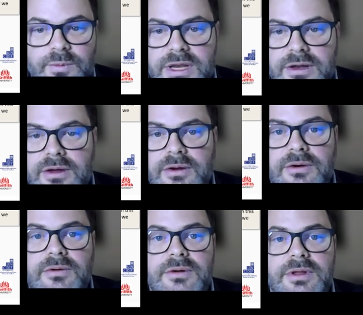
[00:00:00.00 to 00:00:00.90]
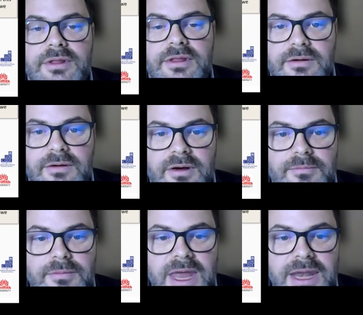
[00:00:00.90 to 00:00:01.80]
we know, there are
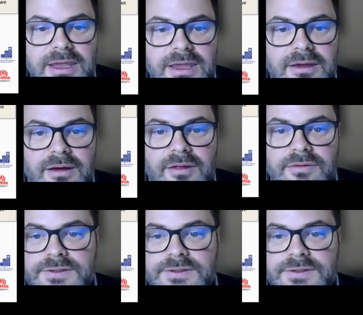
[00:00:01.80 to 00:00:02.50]
many other